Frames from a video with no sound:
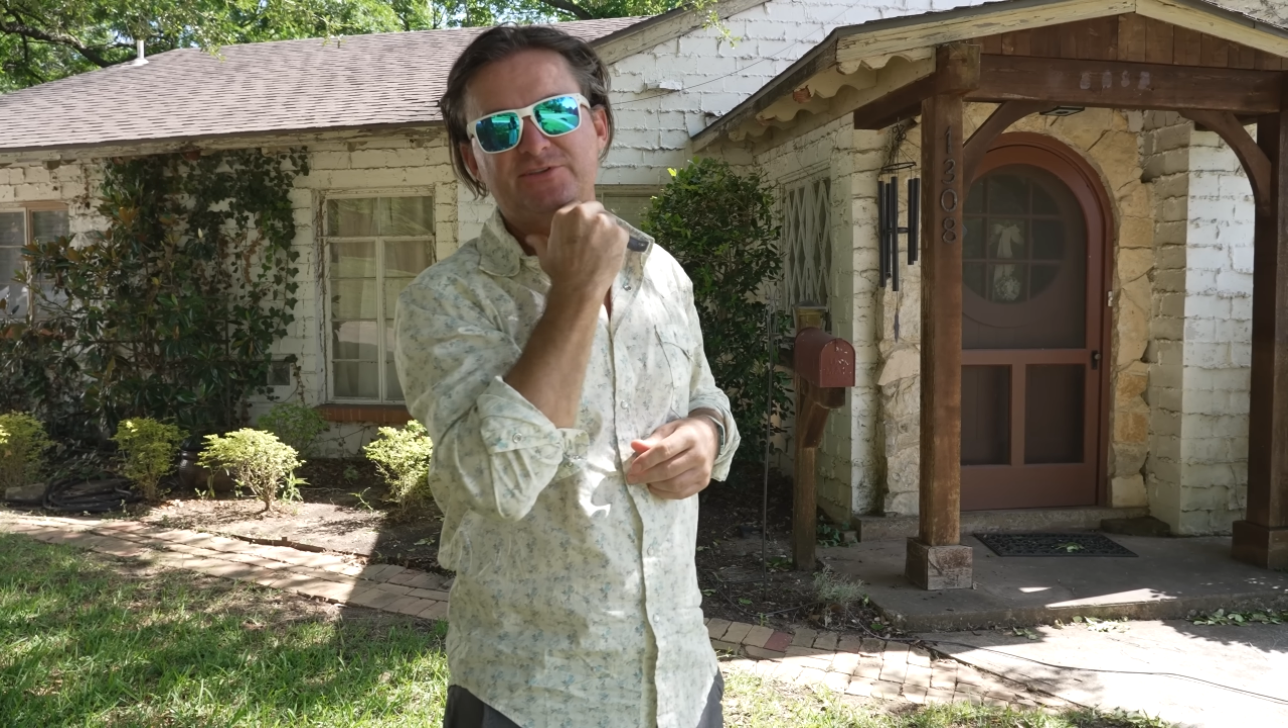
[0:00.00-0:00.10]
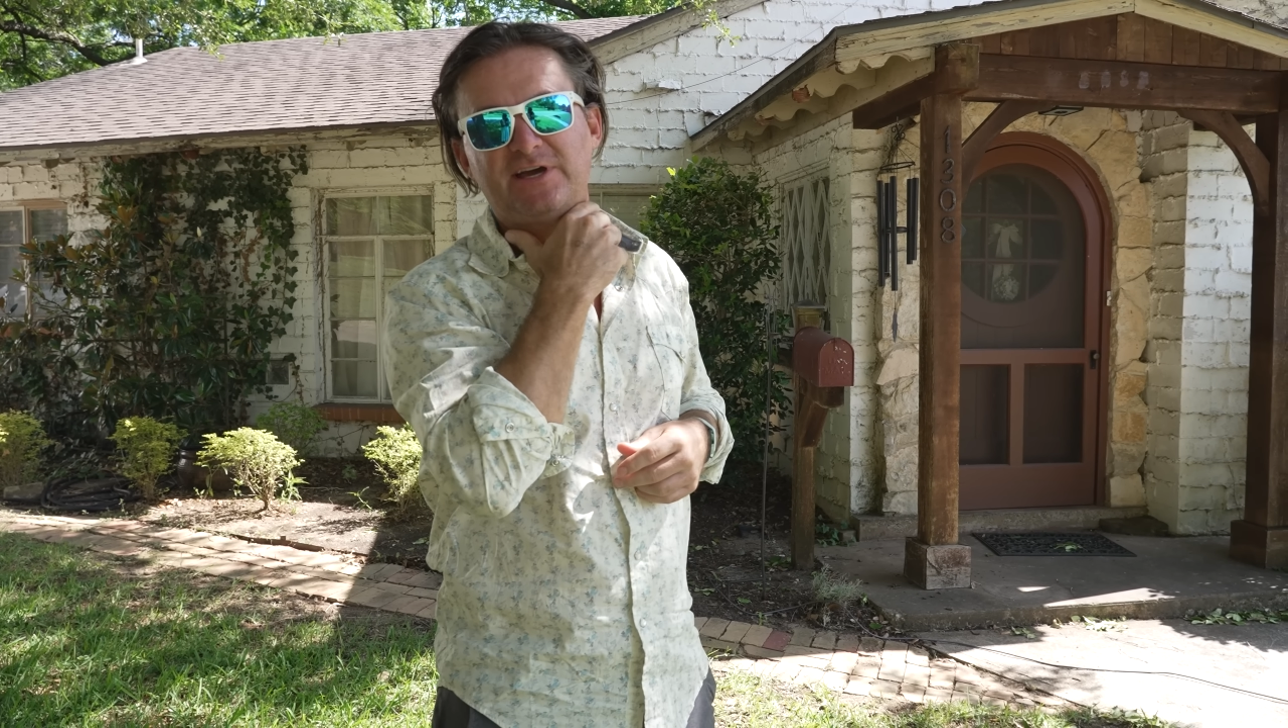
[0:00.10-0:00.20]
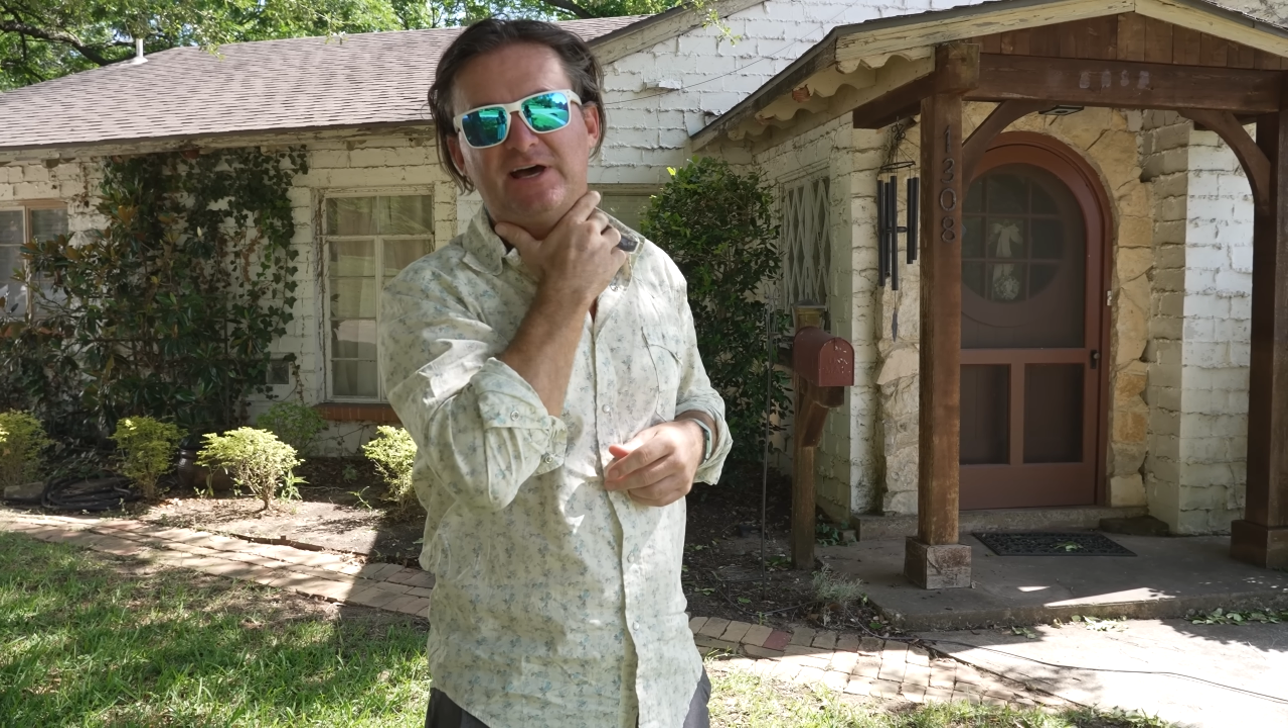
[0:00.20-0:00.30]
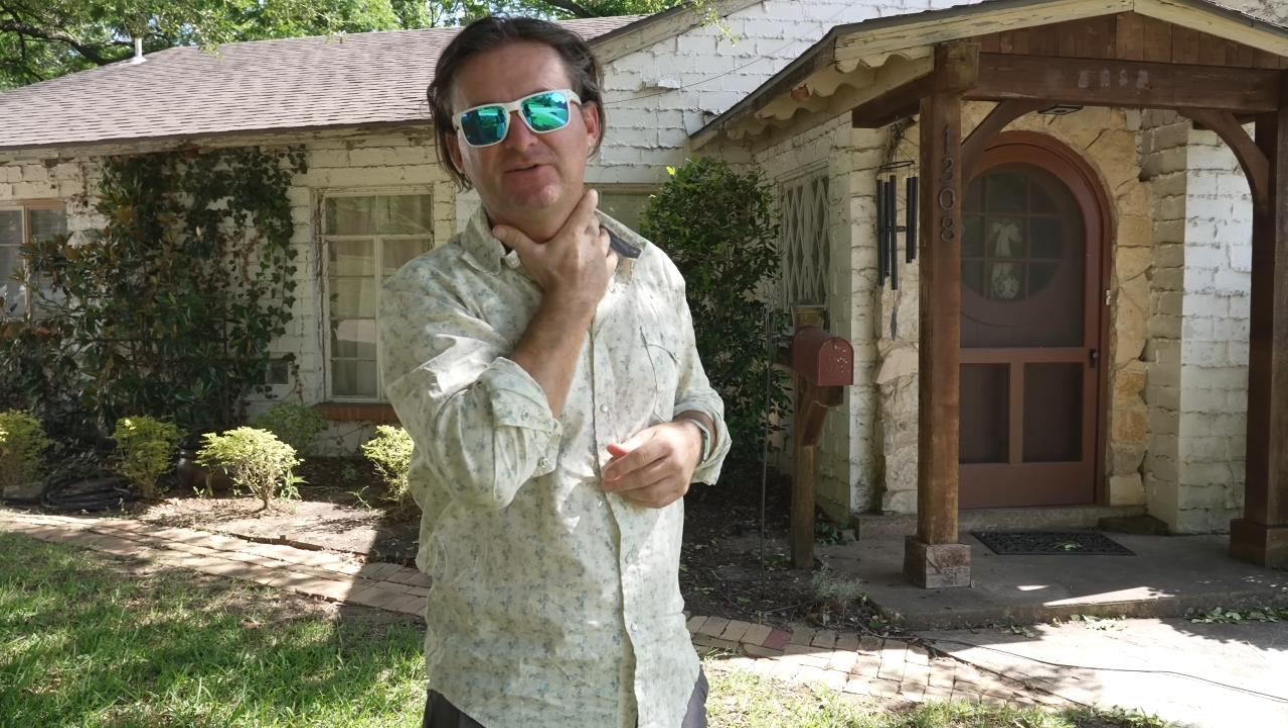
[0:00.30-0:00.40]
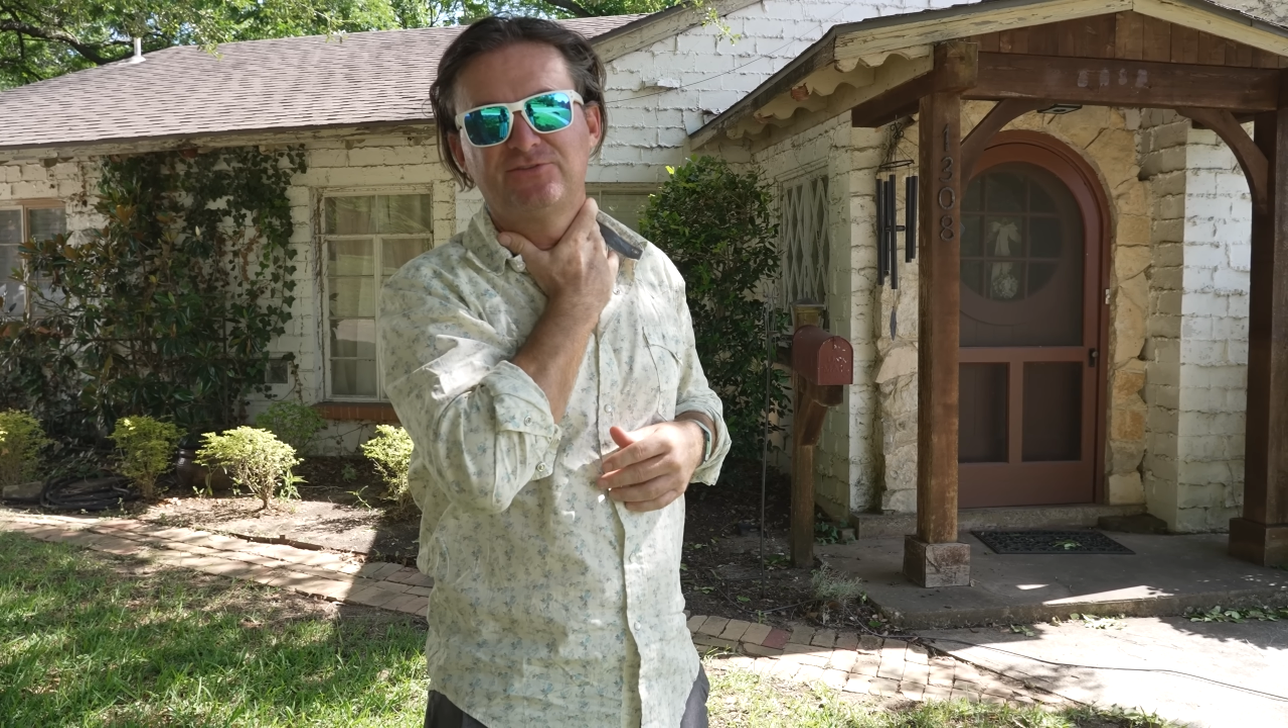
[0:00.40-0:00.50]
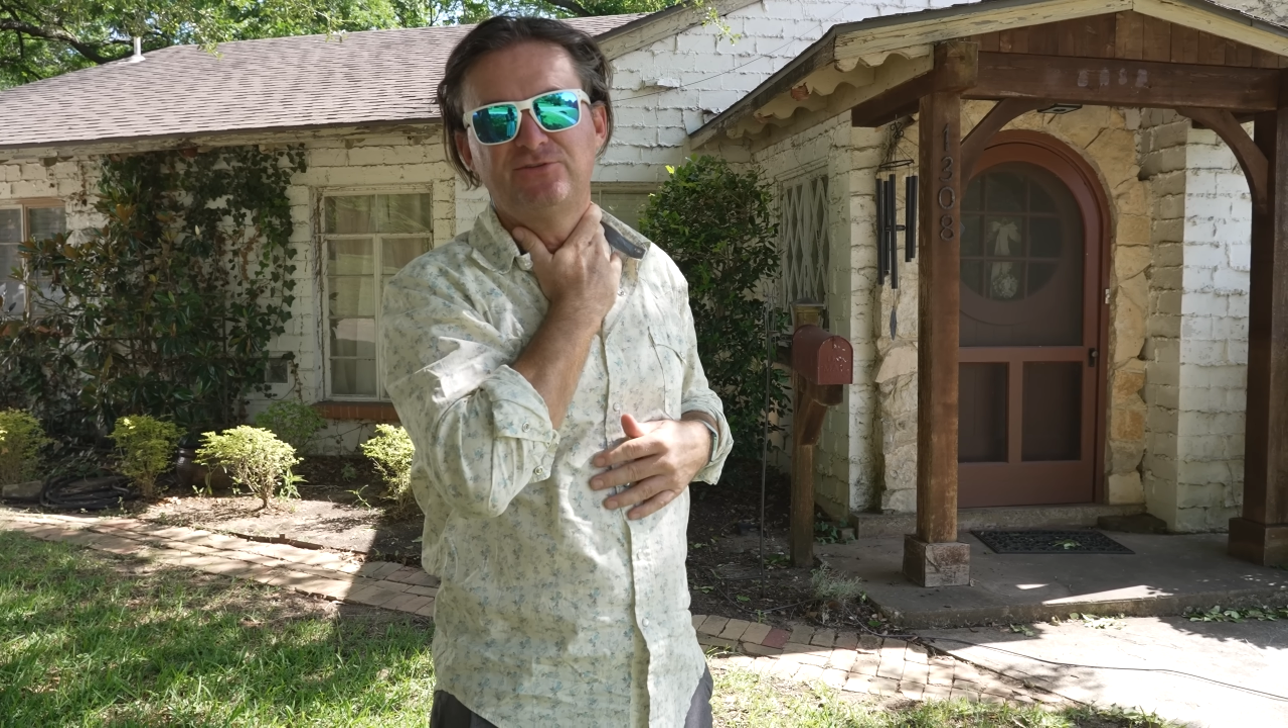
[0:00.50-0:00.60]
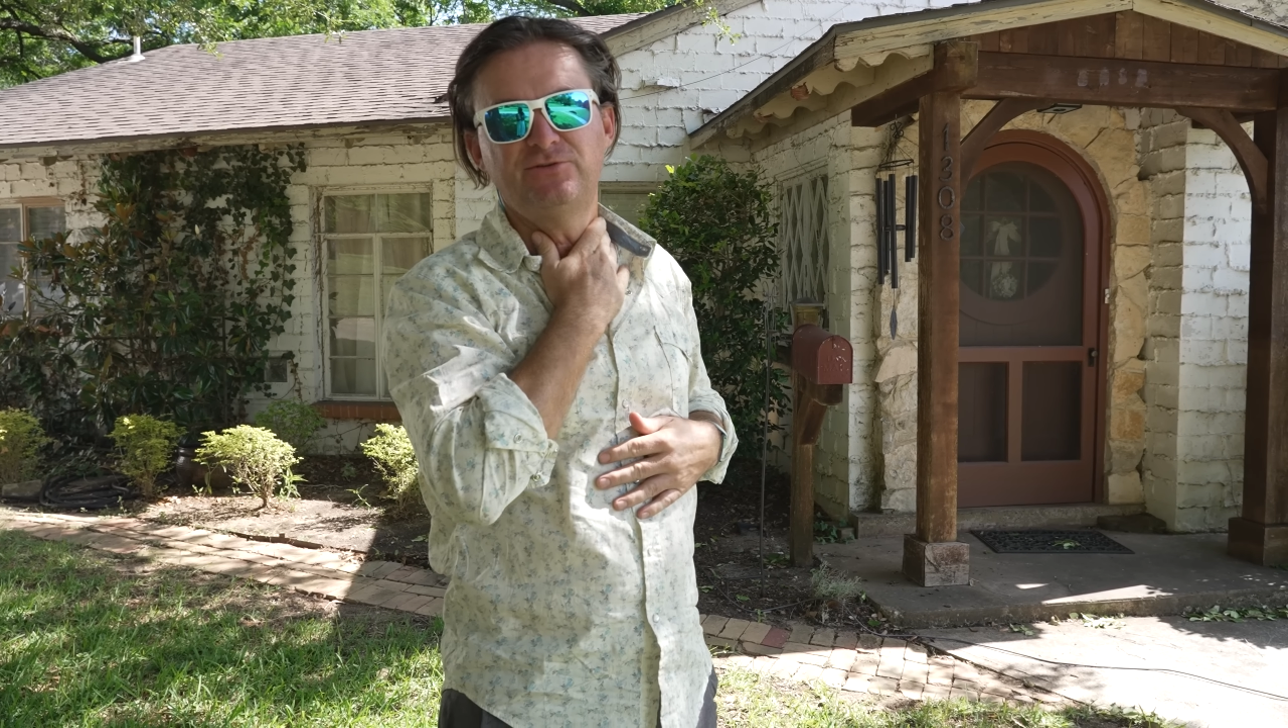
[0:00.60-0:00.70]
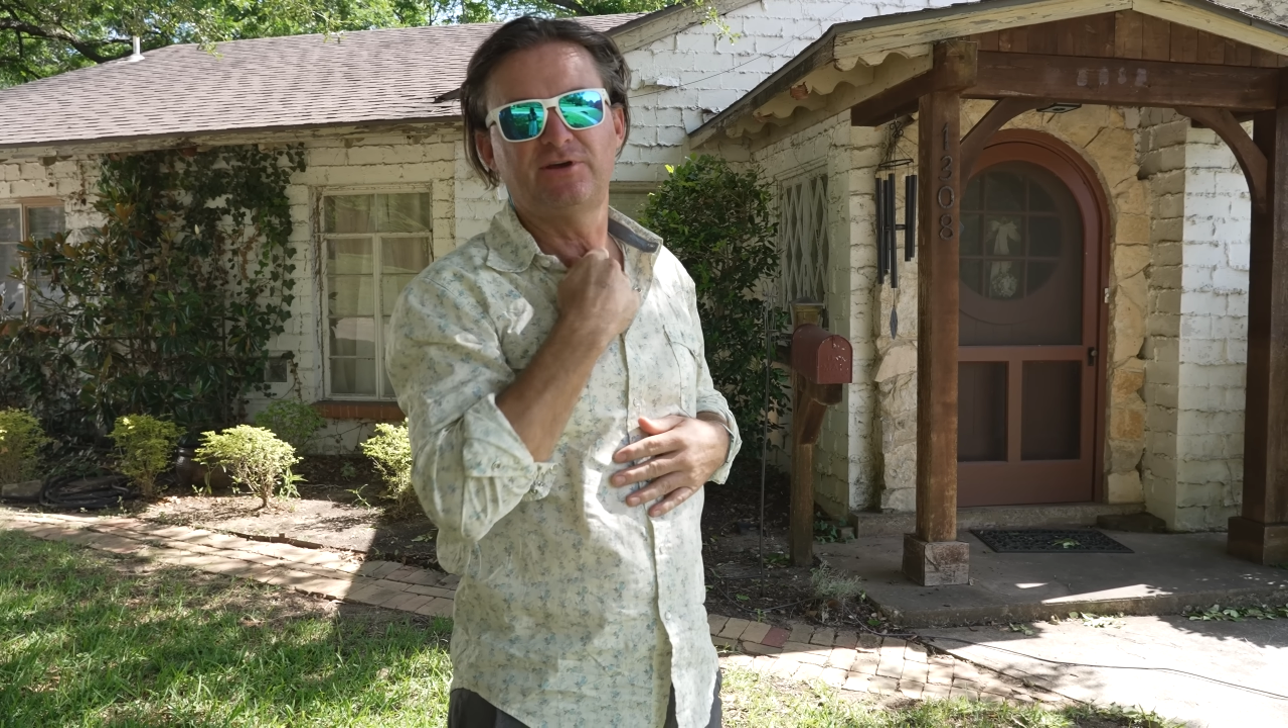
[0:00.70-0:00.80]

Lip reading: the altitude,